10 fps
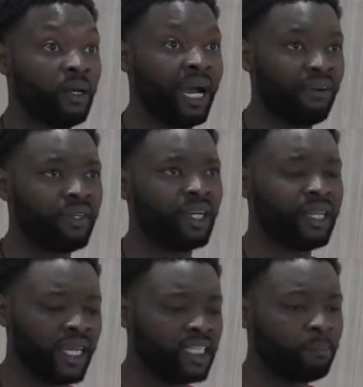after
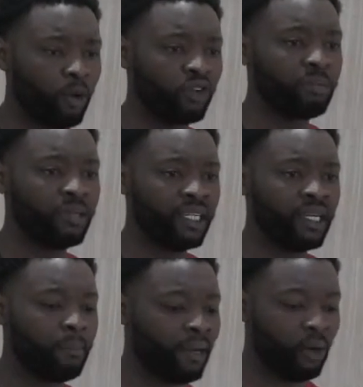they had spoke to
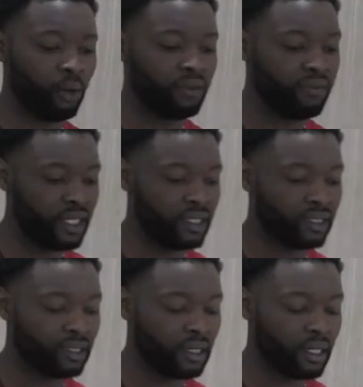me about all of
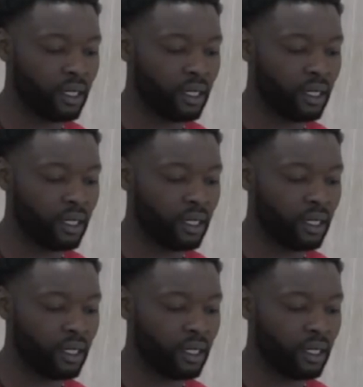this,